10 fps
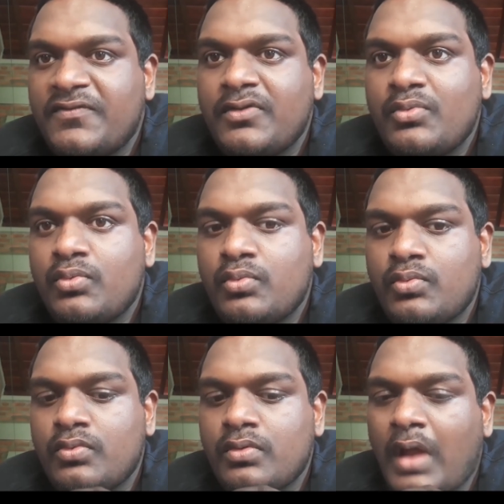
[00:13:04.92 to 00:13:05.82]
you
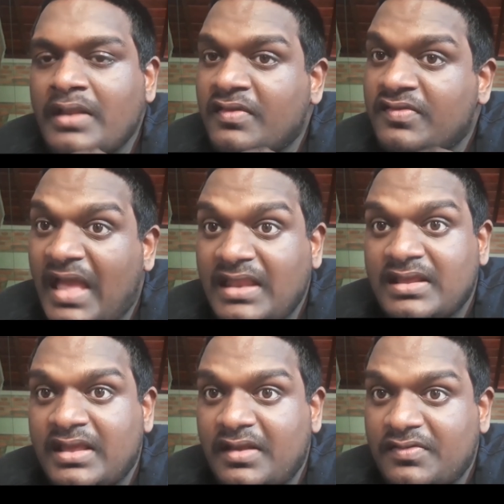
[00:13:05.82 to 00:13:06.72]
understand the
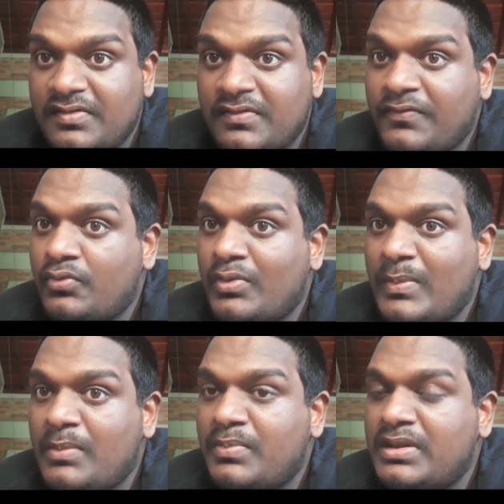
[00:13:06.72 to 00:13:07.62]
cases, if you
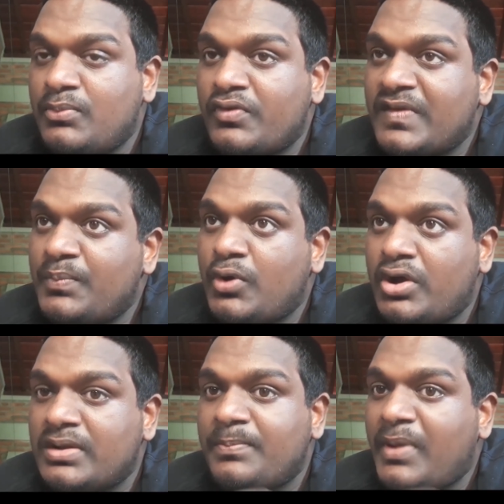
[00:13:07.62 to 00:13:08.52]
remember the most
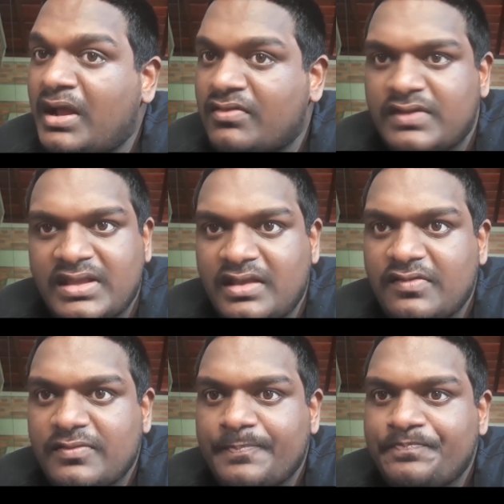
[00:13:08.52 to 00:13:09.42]
important parts of the
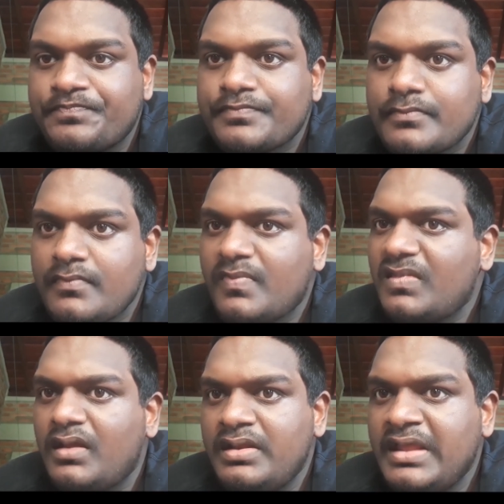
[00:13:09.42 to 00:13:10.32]
case,
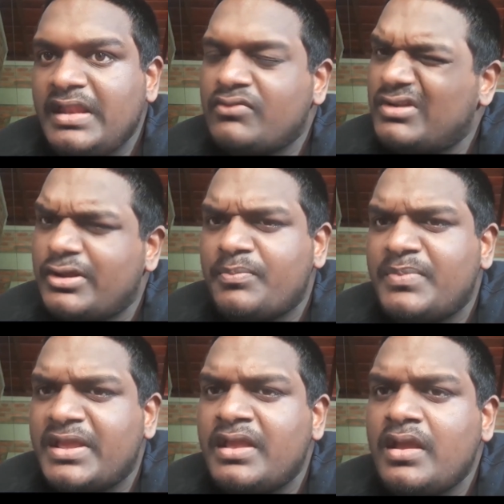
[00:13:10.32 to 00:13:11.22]
then it will not
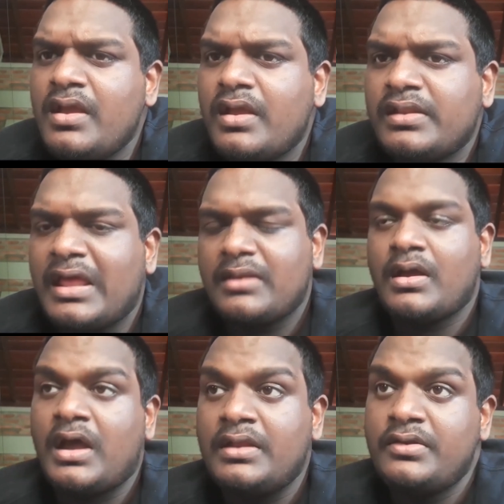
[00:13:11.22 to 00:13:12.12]
be that
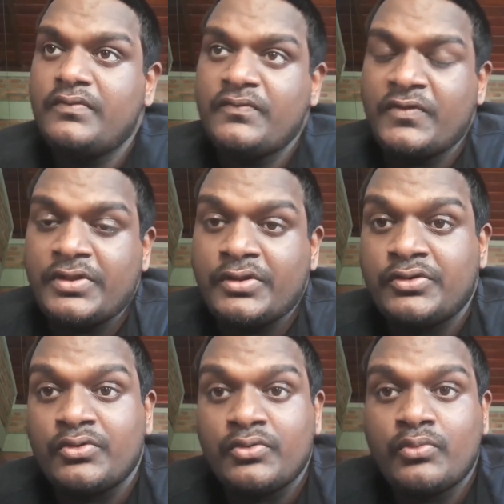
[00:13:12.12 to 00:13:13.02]
hard for you
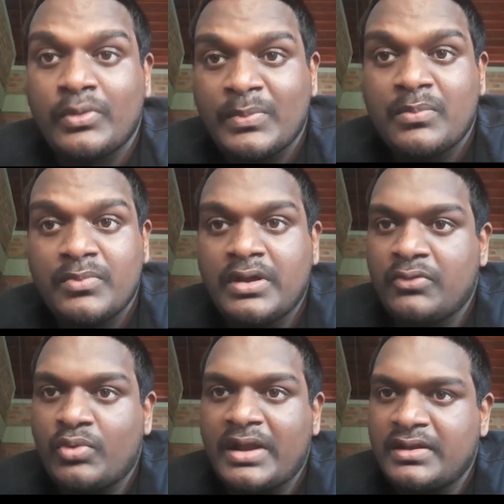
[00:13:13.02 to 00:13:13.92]
to remember
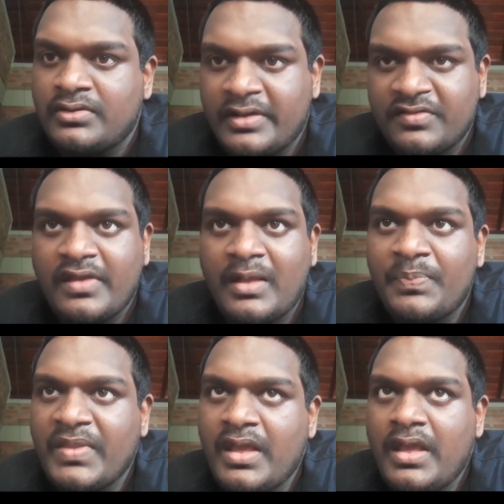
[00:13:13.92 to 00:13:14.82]
and write in your exam.
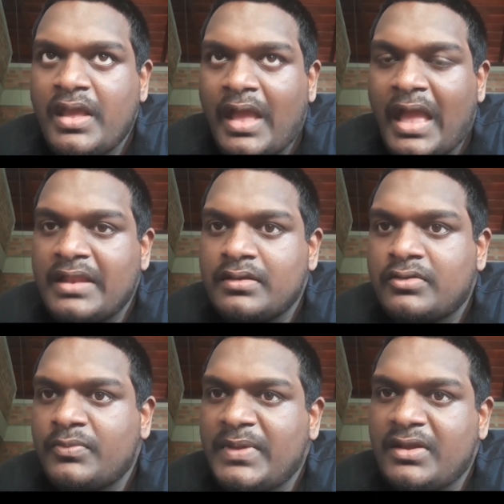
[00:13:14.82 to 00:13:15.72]
And
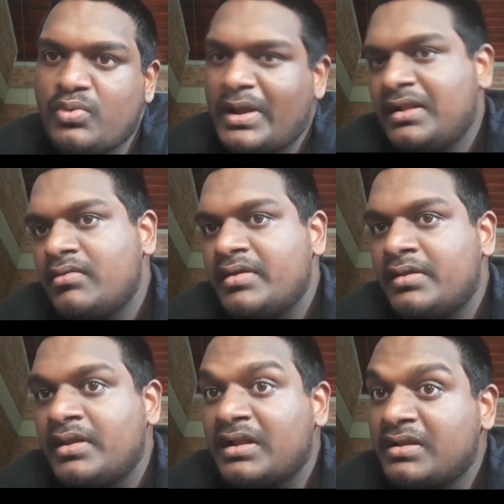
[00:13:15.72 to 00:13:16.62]
to be quite clear,
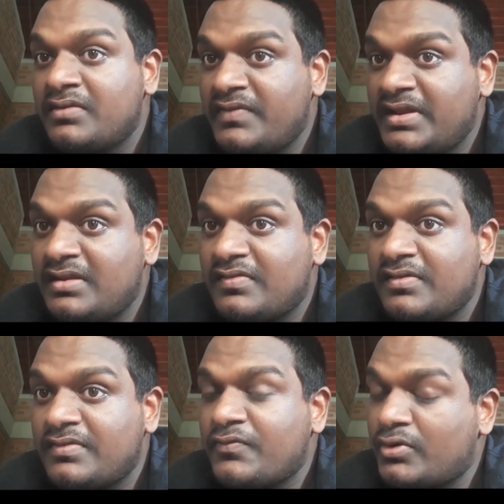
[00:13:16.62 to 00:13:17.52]
forum
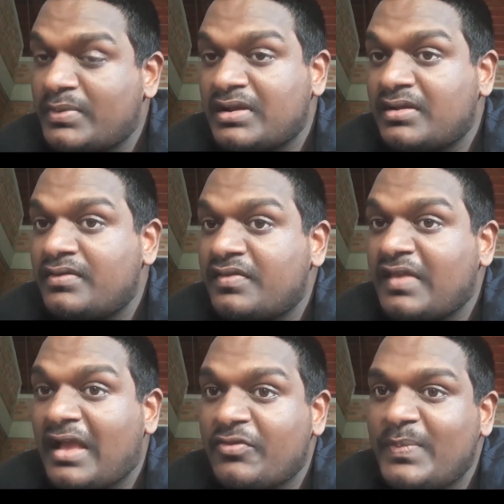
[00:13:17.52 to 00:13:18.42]
non-conveniences
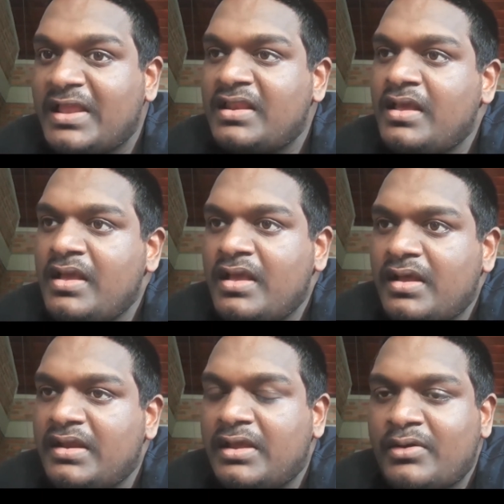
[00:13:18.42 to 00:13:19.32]
has been
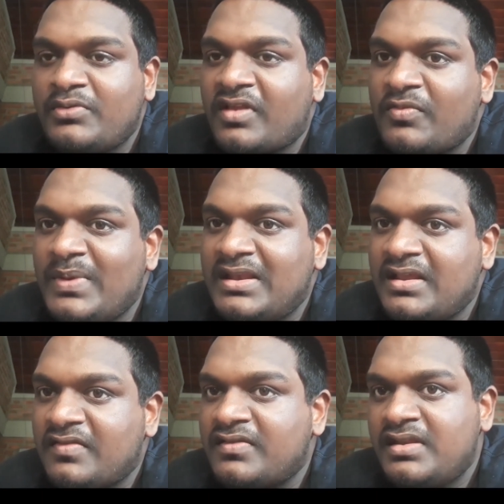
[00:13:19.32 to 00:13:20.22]
an area which has been
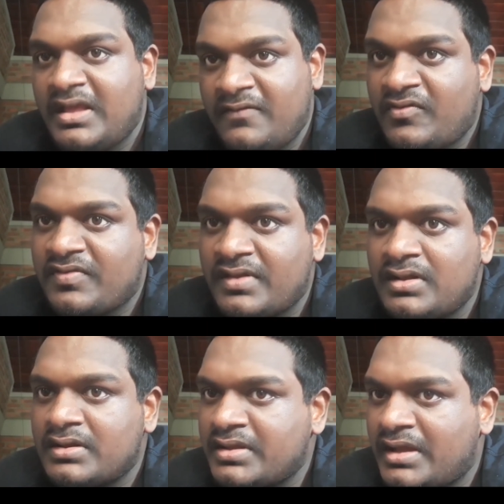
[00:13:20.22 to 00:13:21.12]
tested every
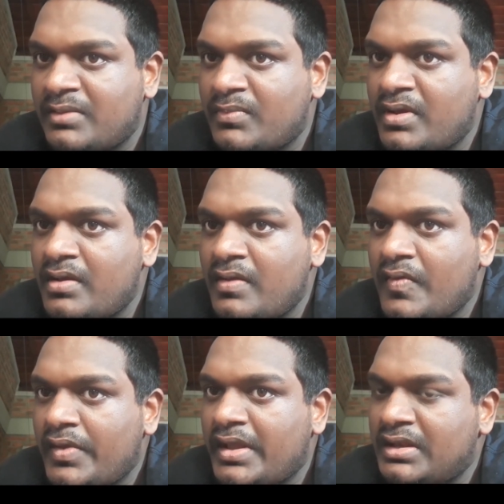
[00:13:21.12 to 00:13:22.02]
single time
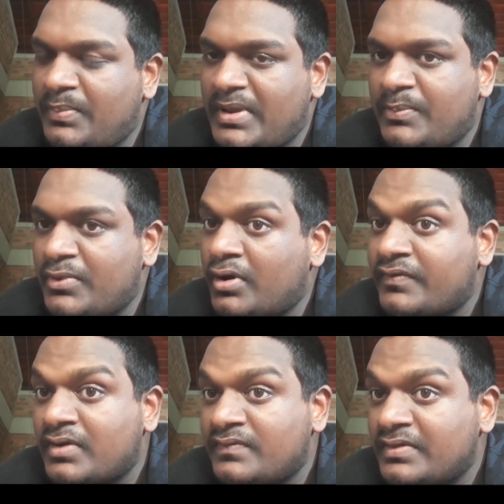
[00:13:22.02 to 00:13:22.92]
in the paper
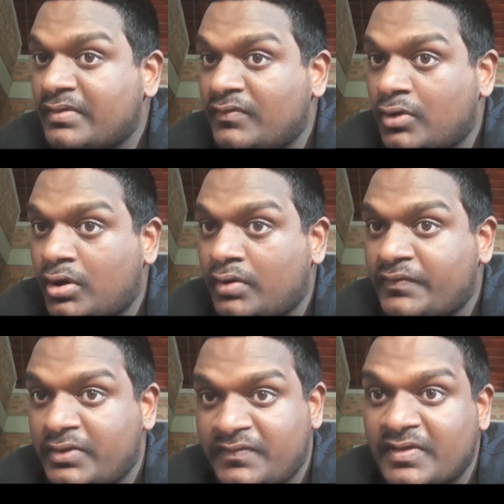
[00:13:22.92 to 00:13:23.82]
of conflicts of law
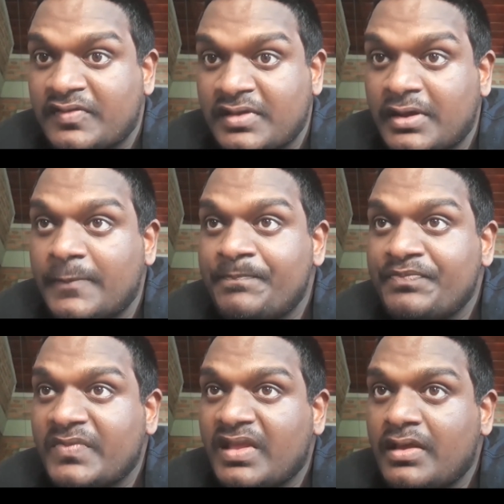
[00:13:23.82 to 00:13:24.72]
for the first year.
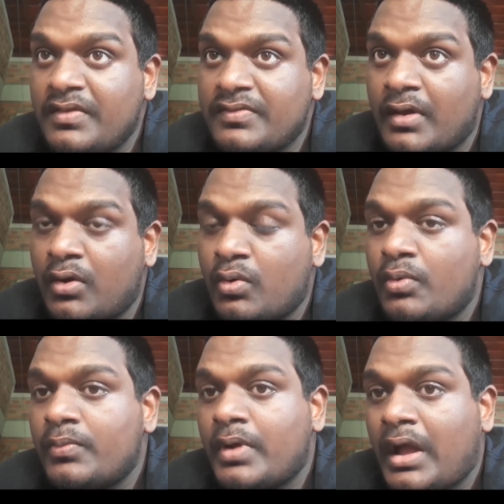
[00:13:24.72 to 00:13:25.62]
So
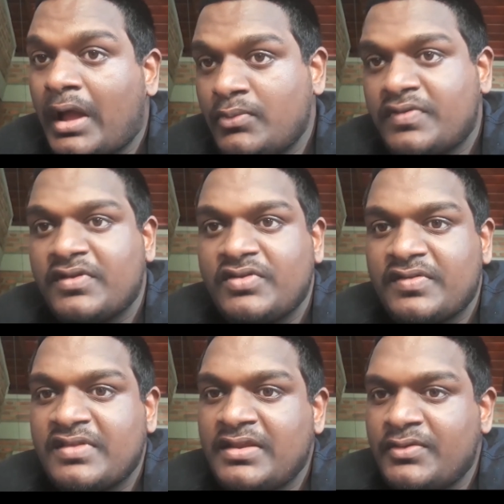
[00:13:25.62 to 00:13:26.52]
I would
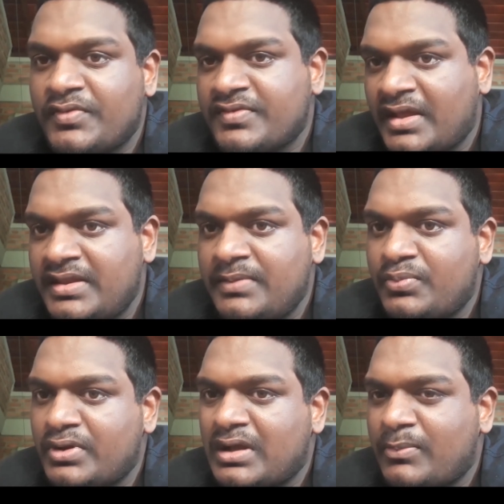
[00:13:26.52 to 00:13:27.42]
suggest that you study,
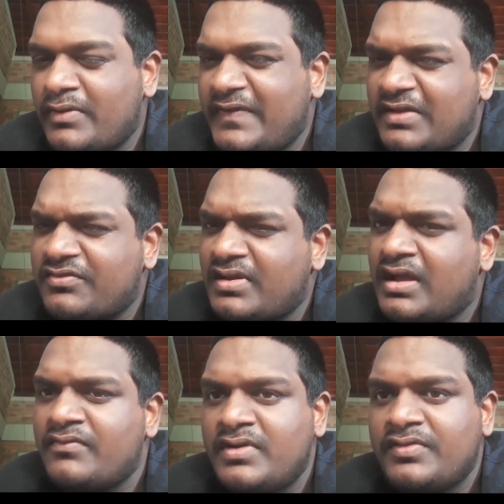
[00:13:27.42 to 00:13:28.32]
put a couple of extra
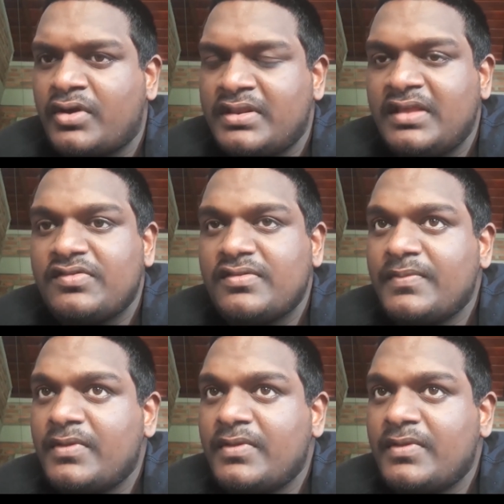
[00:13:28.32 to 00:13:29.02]
hours on this,